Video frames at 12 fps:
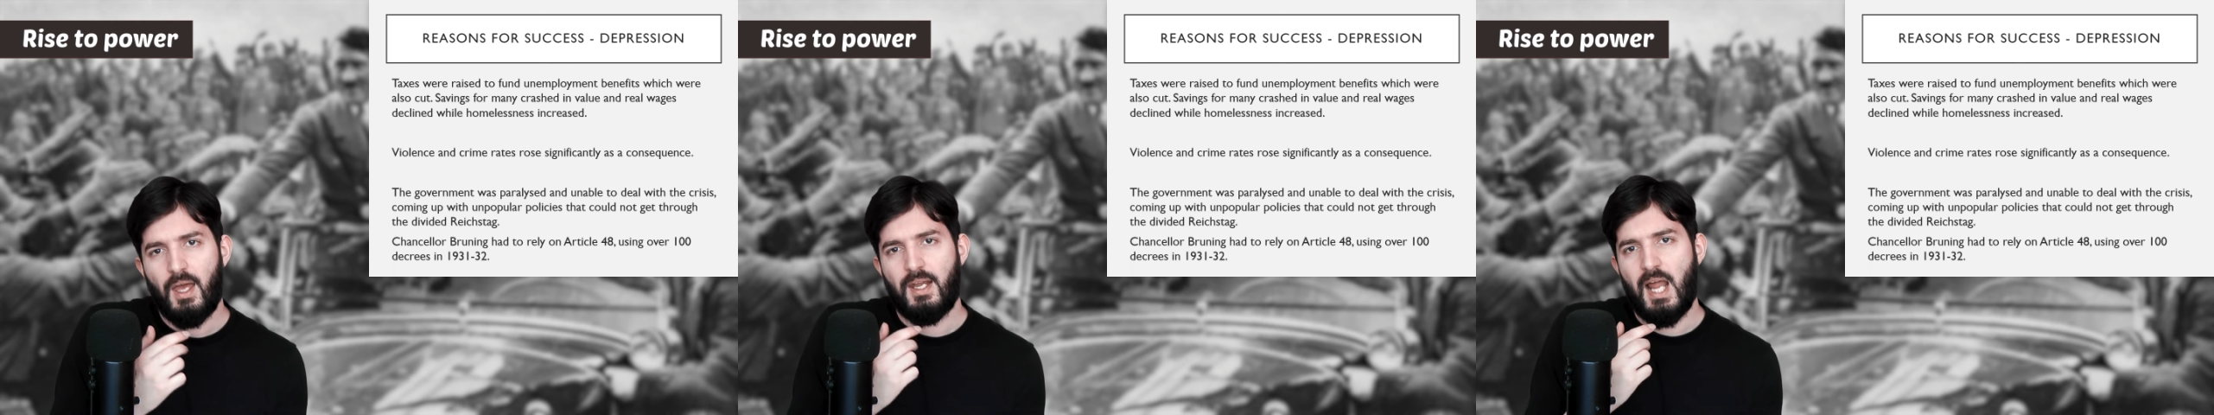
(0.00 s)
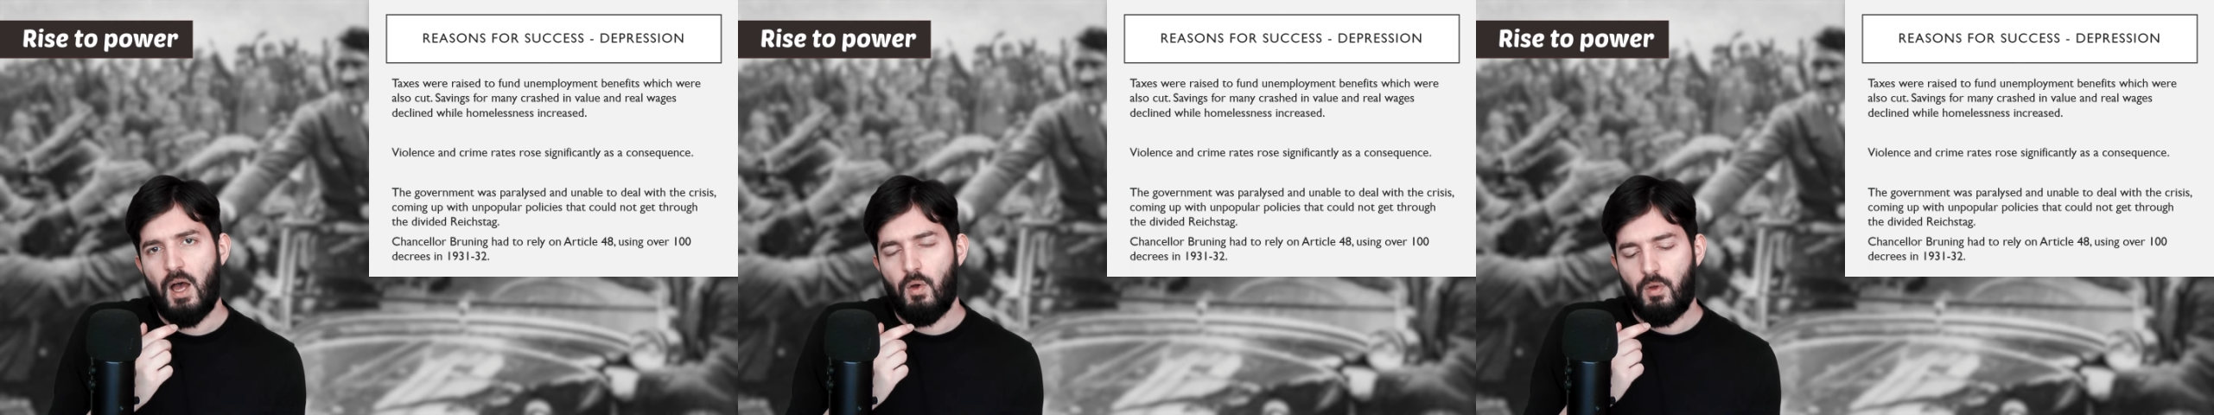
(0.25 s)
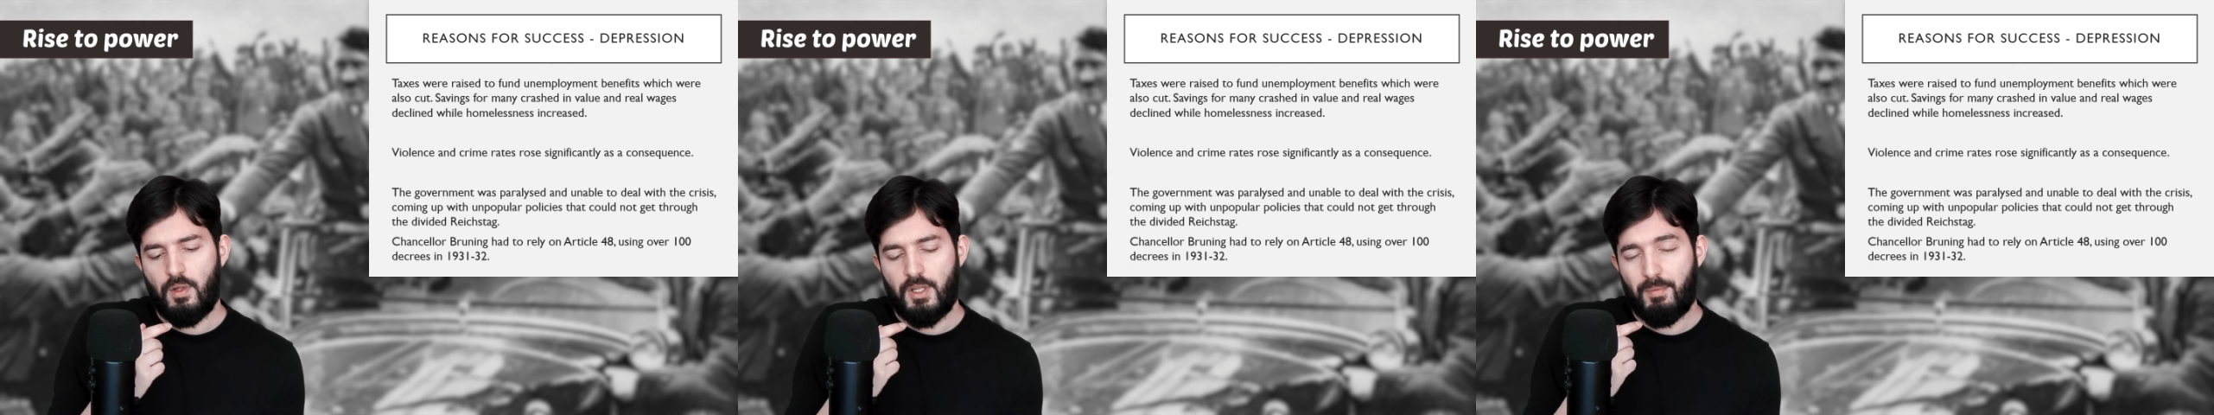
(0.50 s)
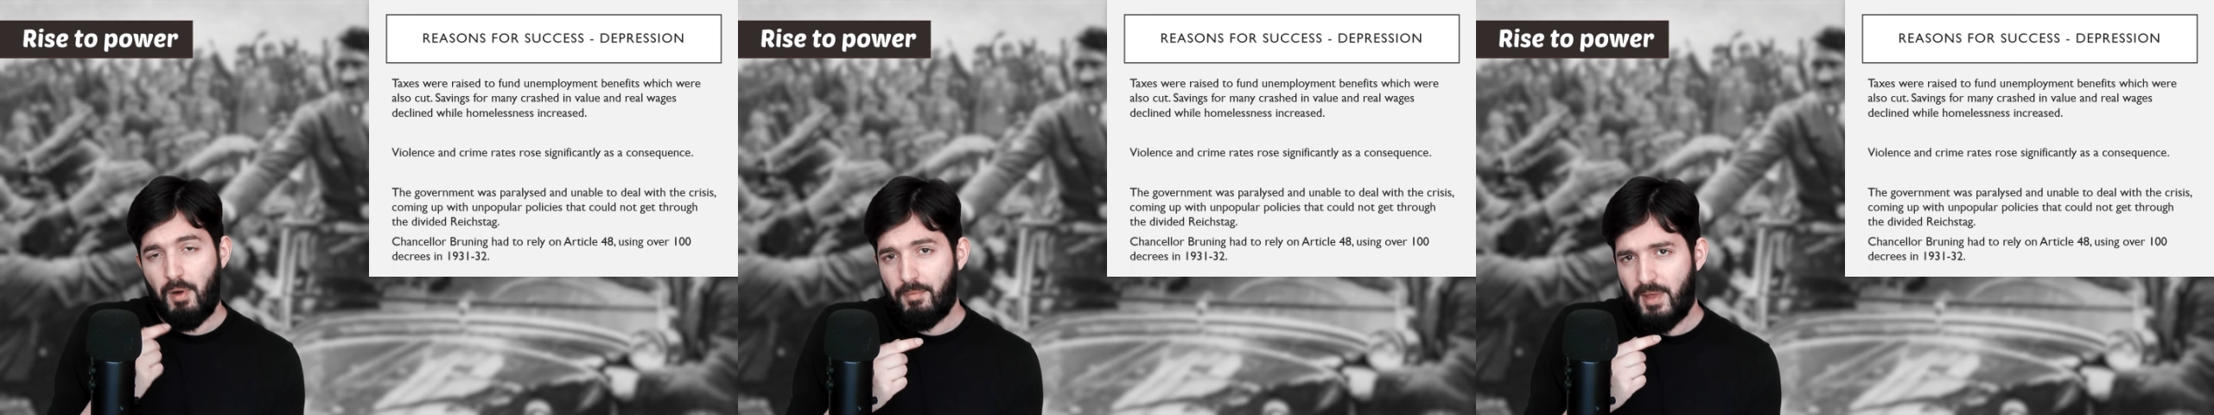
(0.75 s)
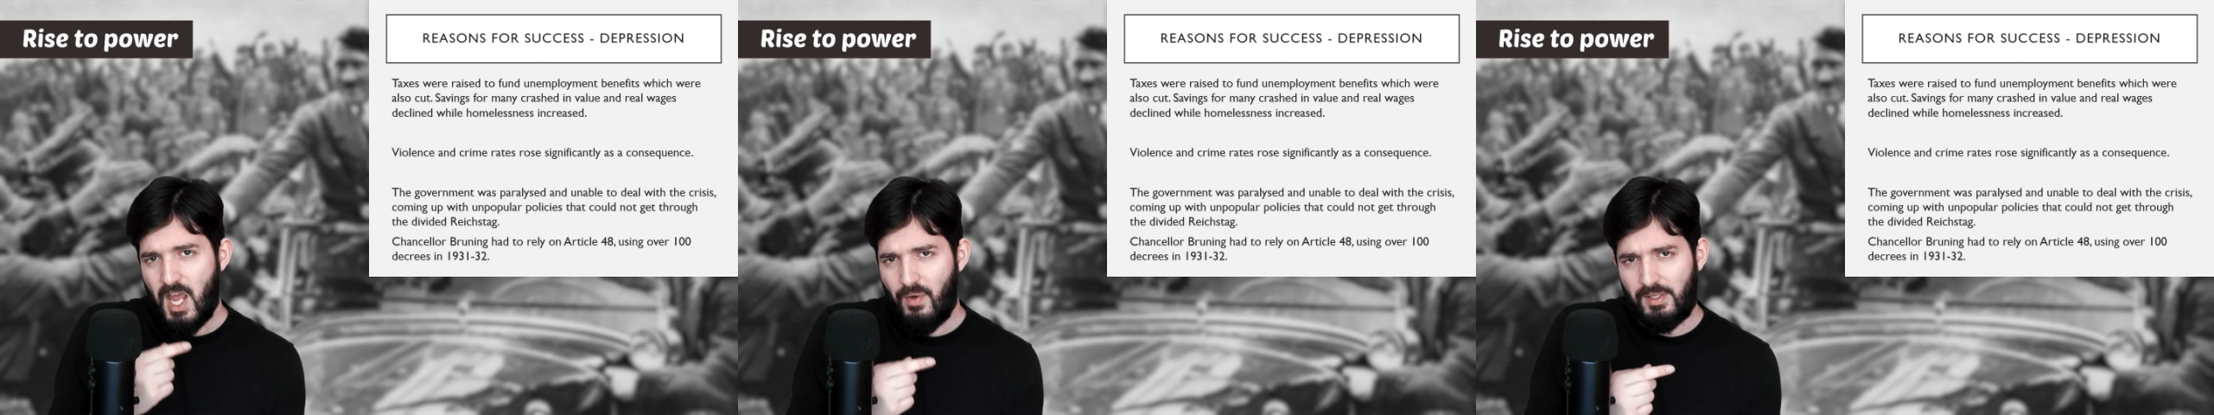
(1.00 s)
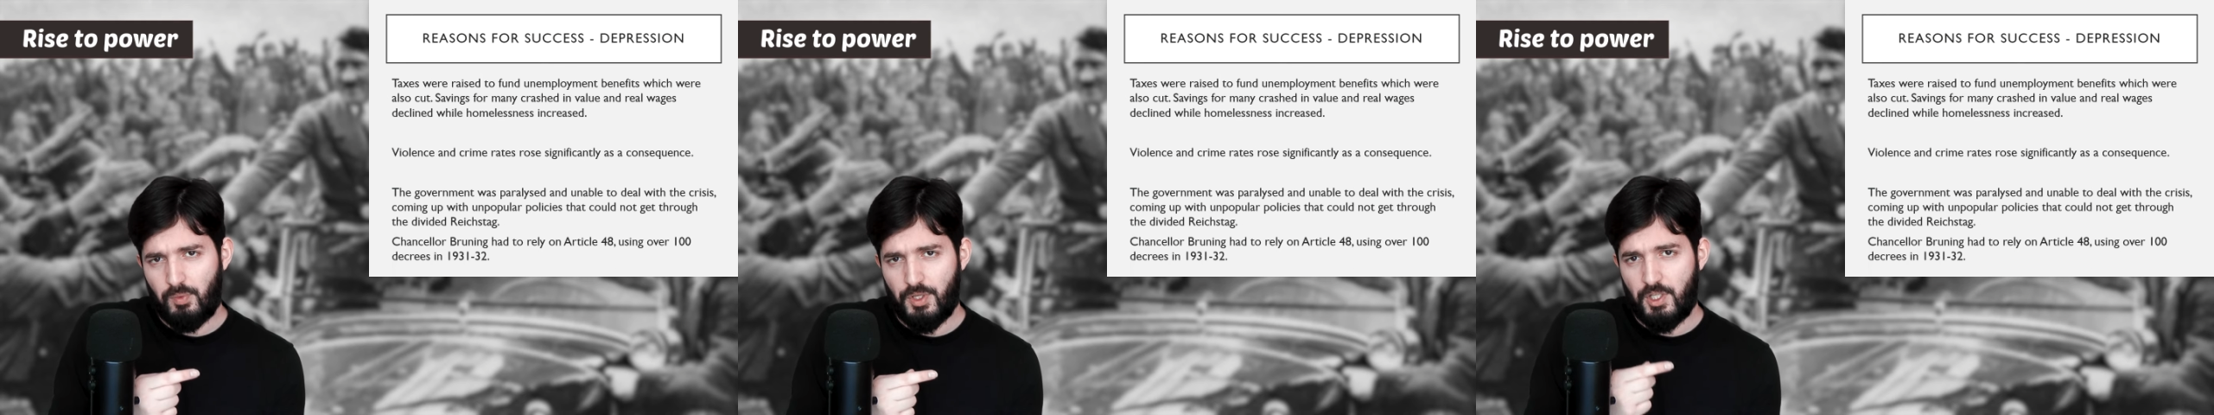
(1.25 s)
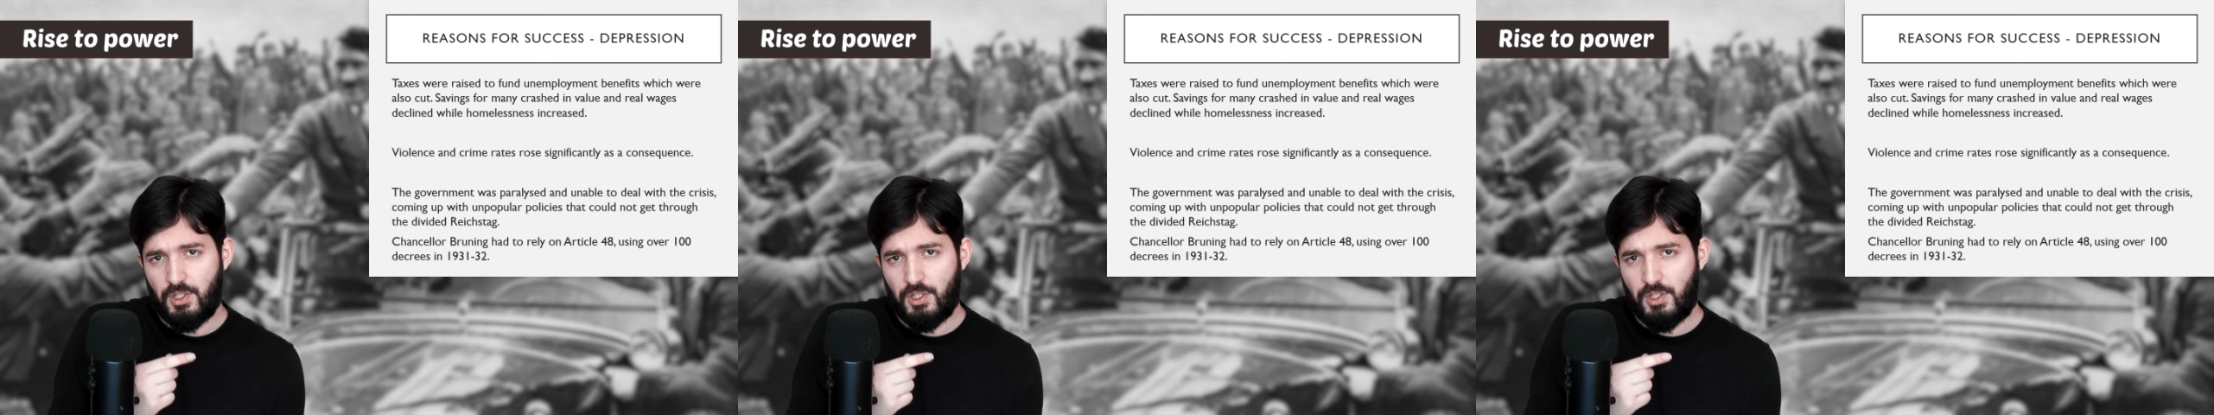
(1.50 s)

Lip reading: Now, the problem here is